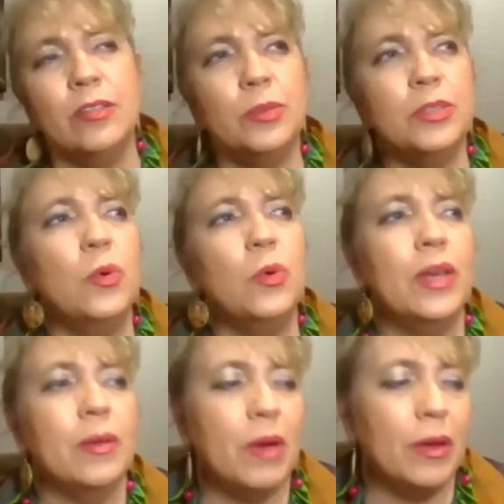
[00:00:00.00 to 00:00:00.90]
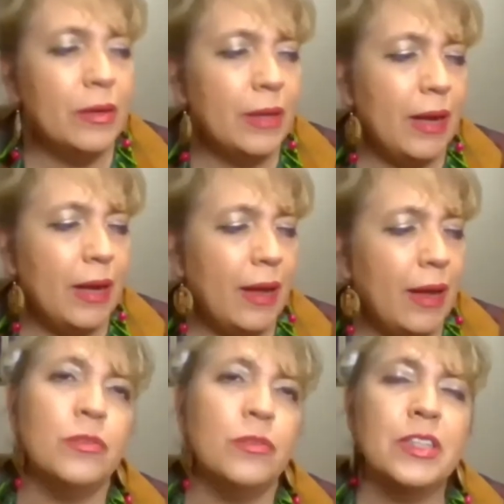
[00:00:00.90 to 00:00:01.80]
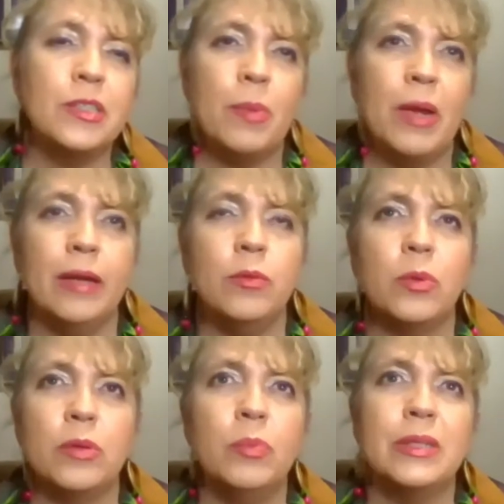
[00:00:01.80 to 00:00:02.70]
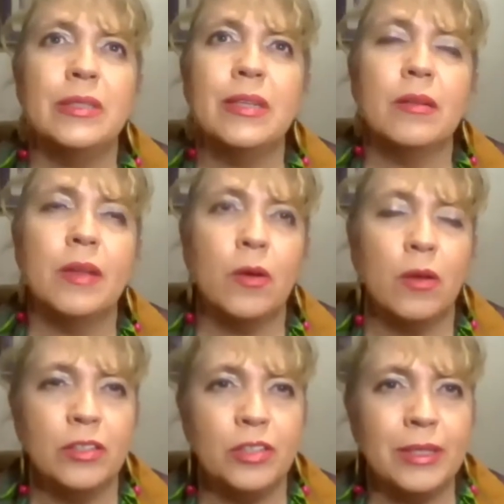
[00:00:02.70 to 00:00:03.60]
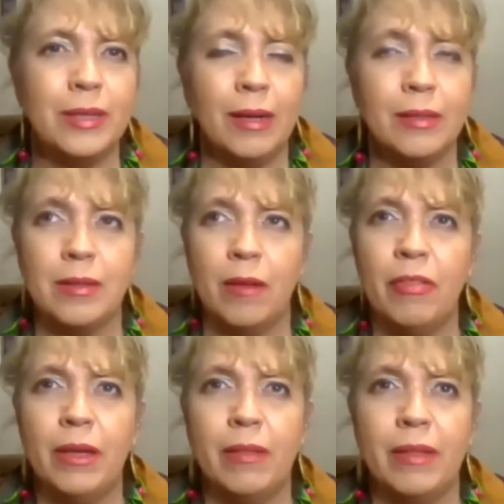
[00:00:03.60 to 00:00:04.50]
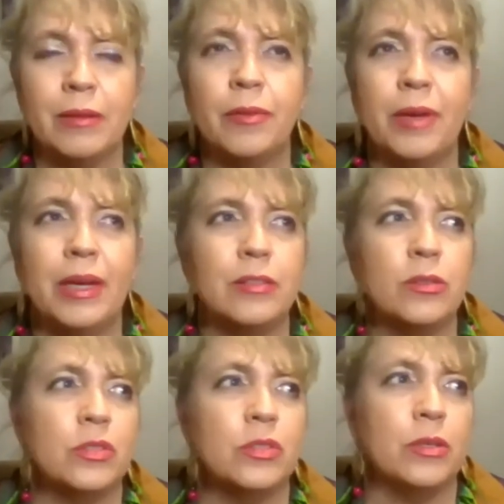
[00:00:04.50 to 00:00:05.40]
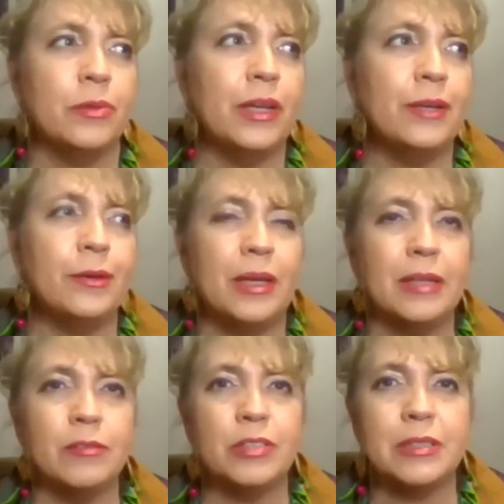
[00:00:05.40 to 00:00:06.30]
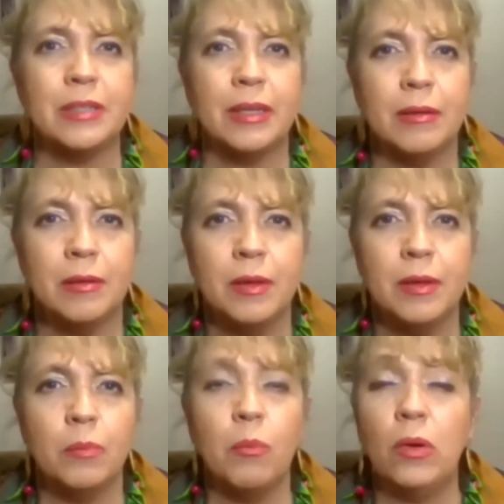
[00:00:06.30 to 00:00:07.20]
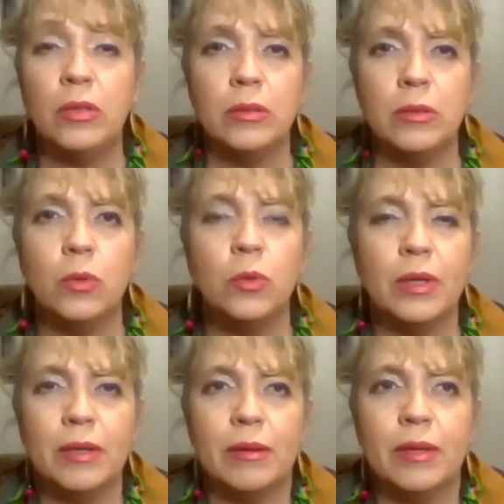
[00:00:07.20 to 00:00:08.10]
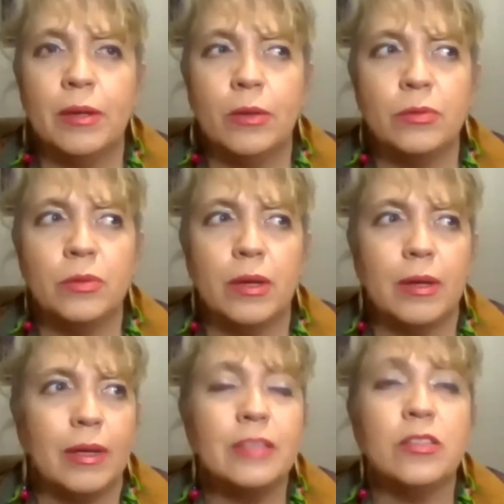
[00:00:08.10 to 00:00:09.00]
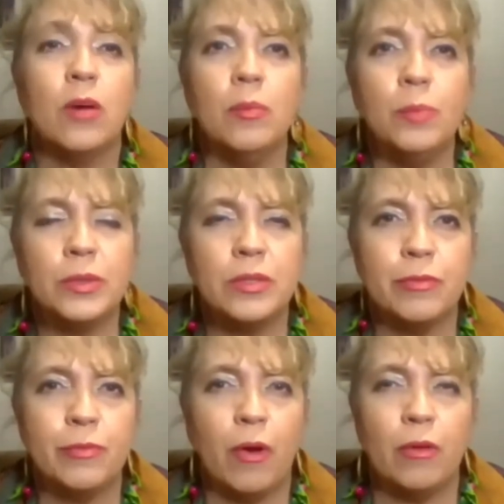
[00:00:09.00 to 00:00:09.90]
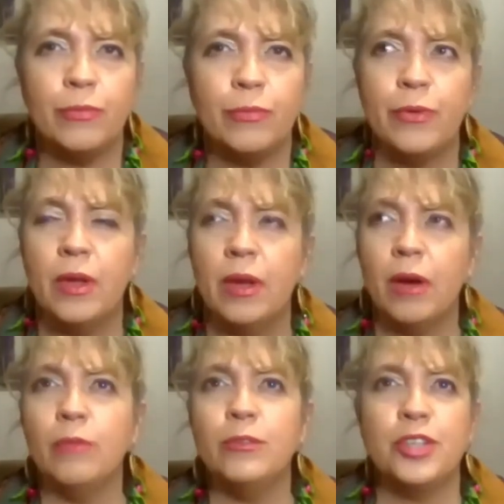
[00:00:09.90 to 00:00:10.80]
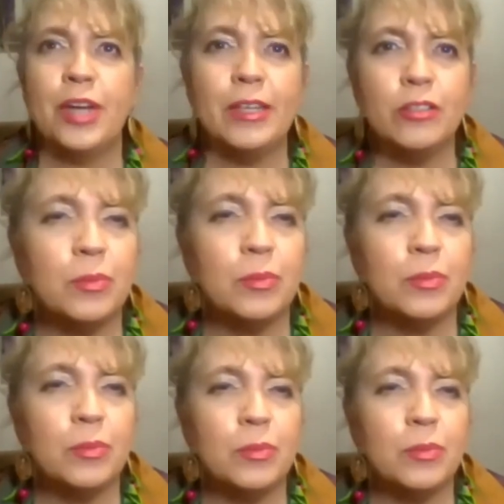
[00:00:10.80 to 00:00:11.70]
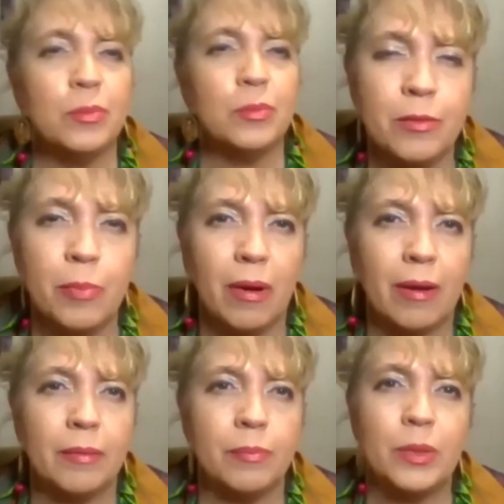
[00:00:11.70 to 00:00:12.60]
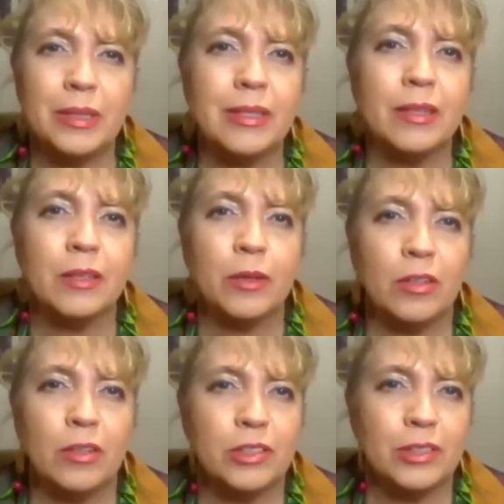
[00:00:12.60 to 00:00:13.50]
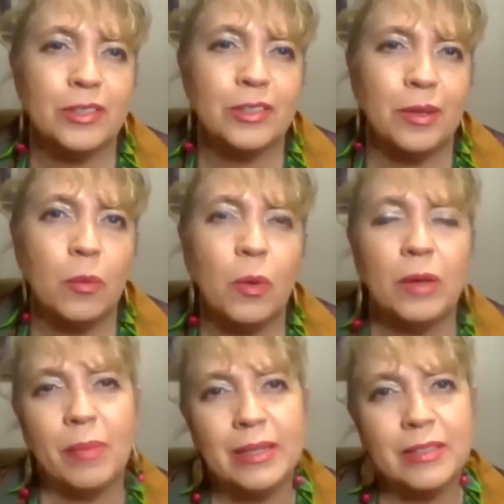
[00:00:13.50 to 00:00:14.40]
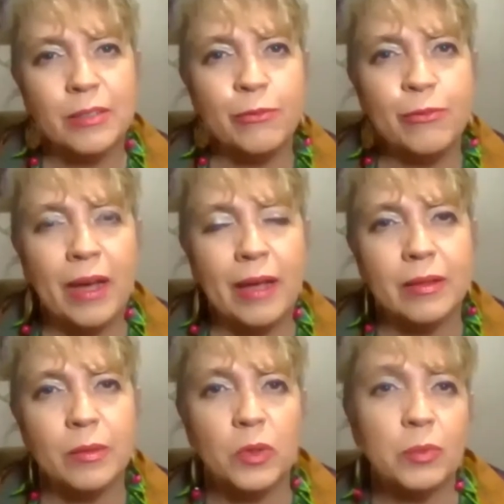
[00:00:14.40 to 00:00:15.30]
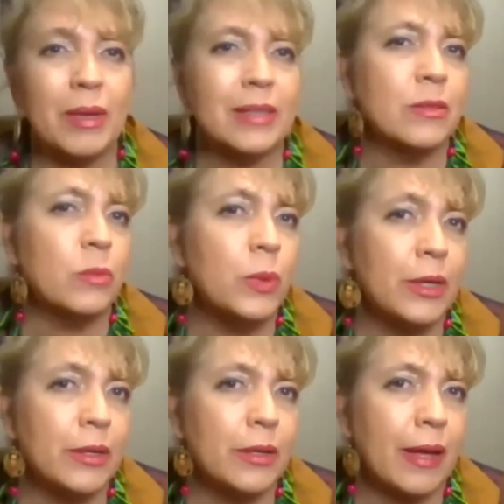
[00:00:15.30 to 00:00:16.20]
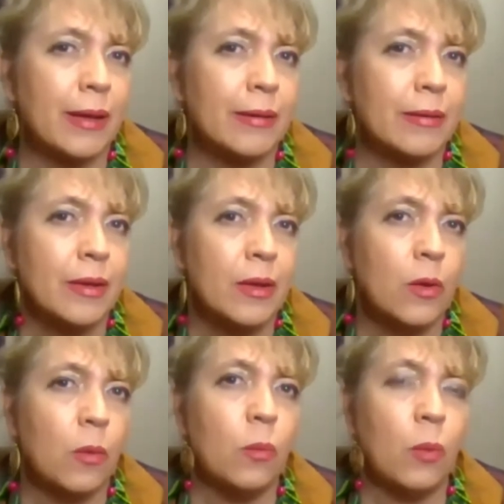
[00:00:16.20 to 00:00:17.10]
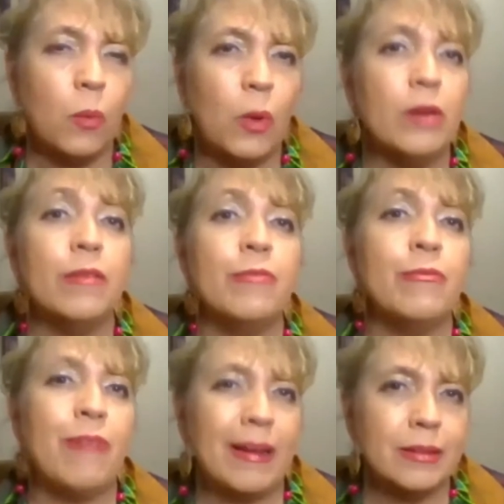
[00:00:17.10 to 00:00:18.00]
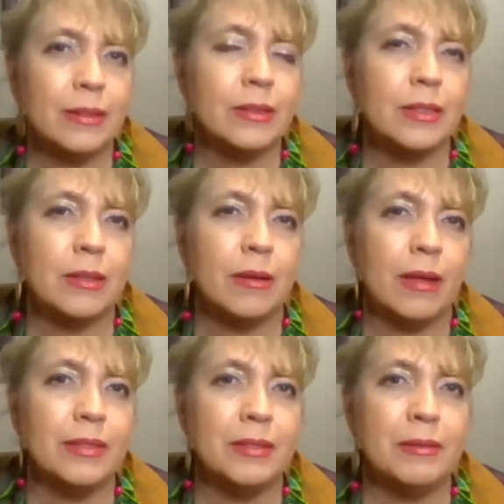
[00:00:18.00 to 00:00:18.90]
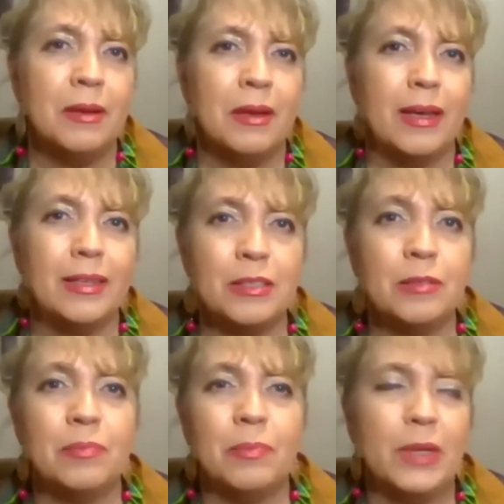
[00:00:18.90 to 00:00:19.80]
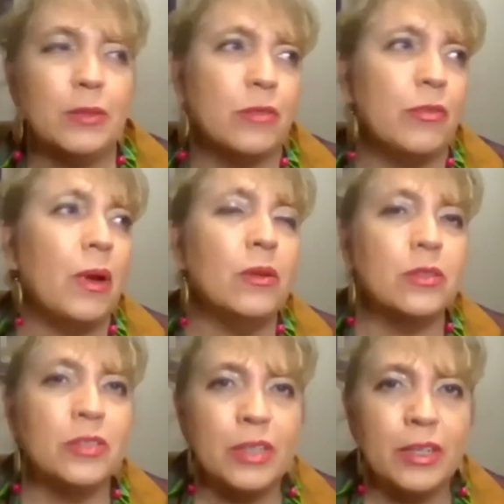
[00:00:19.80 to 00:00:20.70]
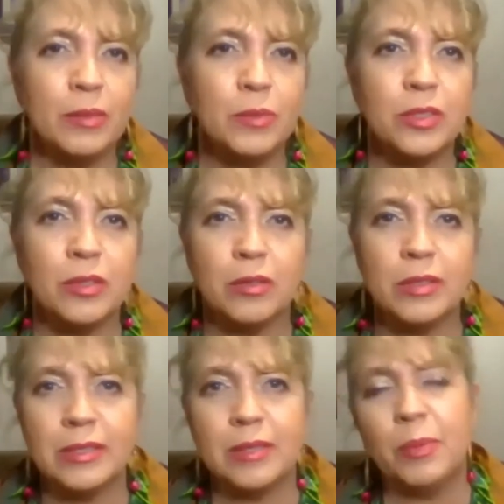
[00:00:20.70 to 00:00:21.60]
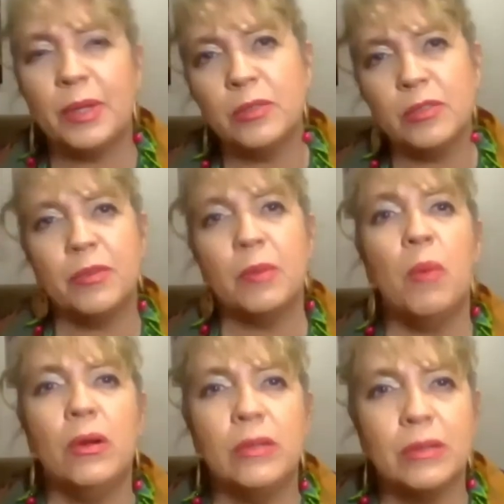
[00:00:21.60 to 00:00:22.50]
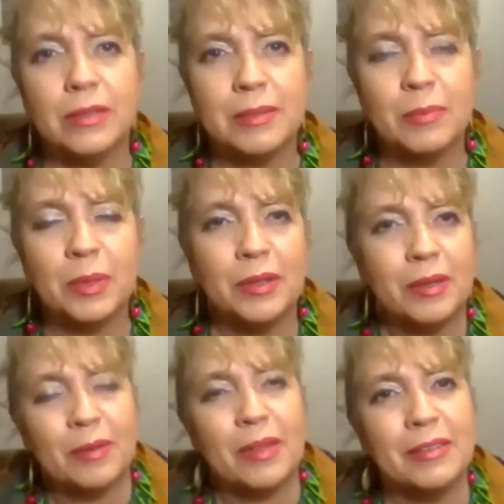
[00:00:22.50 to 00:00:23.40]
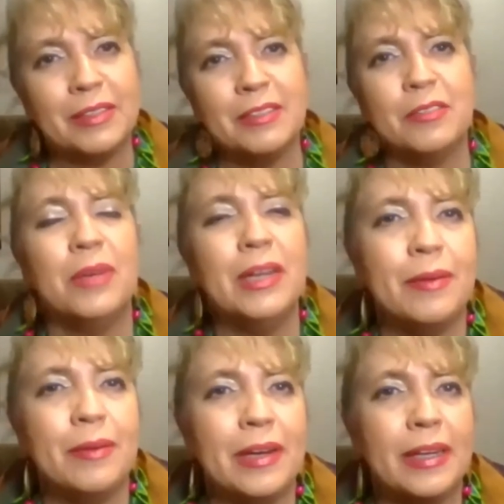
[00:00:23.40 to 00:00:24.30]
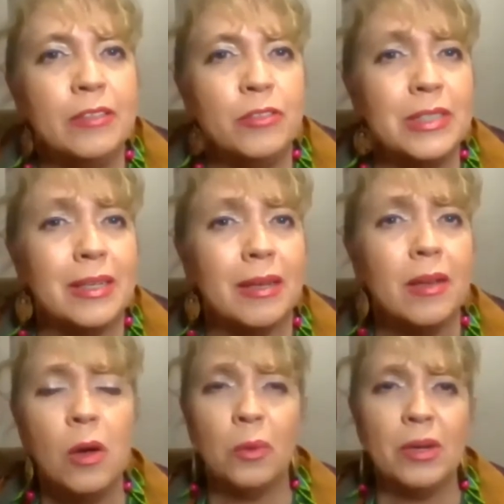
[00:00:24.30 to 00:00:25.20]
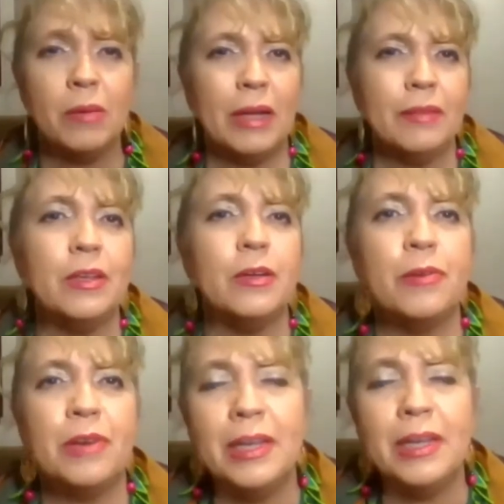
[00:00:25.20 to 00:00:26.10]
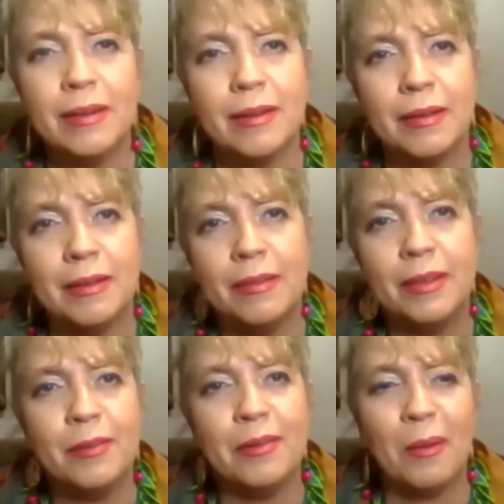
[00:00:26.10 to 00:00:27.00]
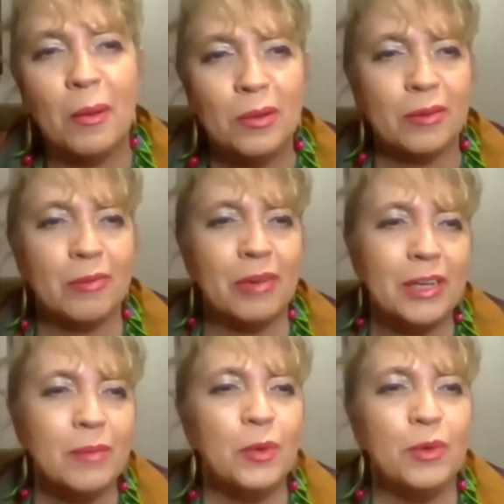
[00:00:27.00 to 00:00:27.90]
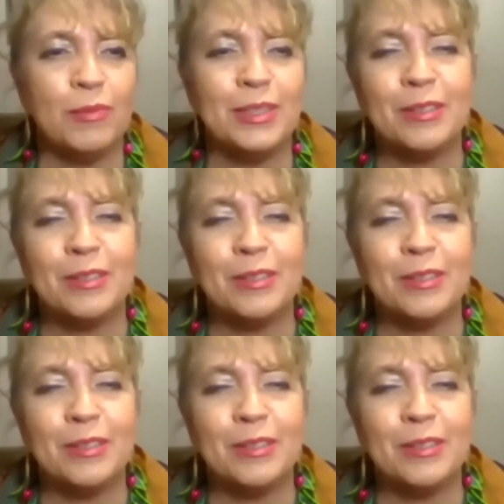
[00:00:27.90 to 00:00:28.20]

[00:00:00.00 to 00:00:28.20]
were talking about it, and as you've explained what political ecology does, I think that creates also a really good, interesting model, or examples of change to be studied by political ecologists. What makes it fail and what makes it work, and what are the factors, and is it because of local circumstance? Is it because of the model? Is it that it's really, really interesting. What about the green, whole green movement?